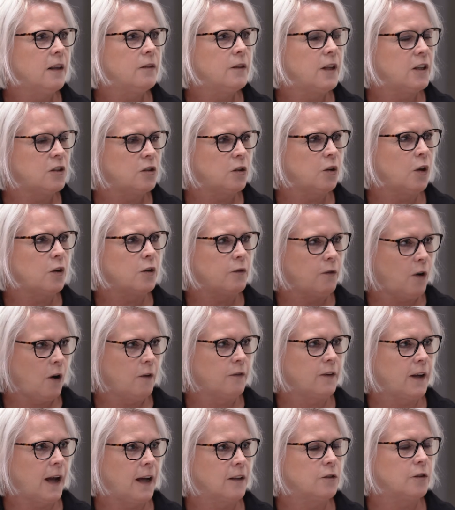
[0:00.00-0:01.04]
There's a lot of
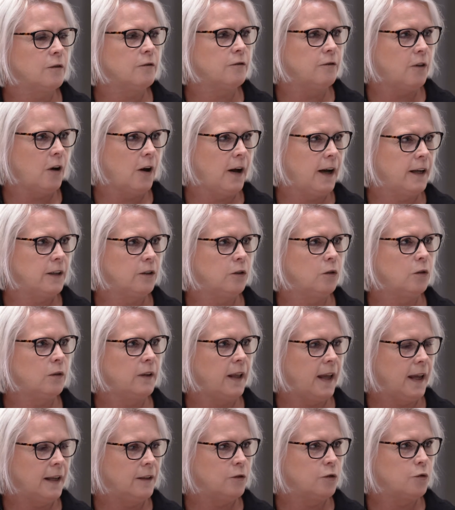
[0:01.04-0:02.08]
offcuts of vinyl,
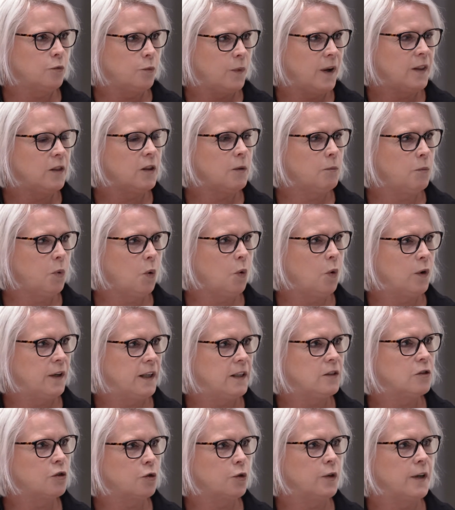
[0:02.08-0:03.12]
and when the board
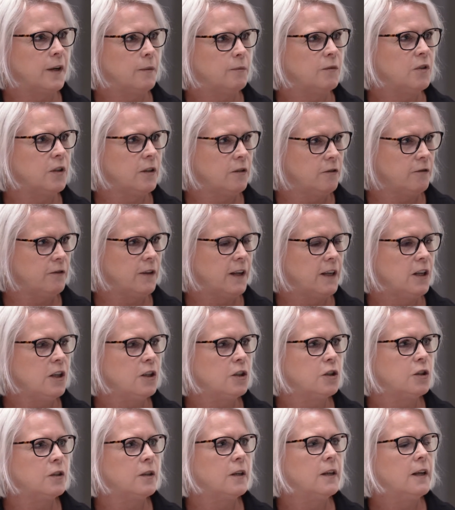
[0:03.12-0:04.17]
is trimmed and
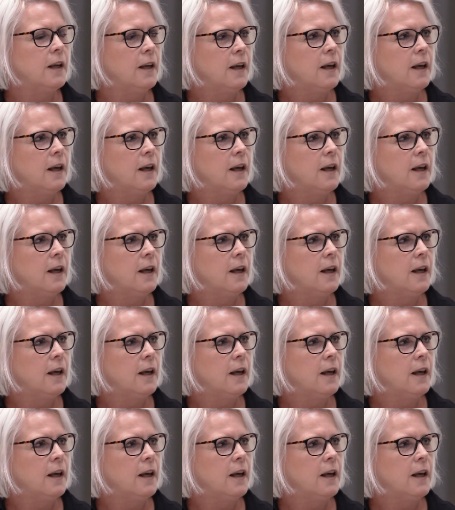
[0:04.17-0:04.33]
finished,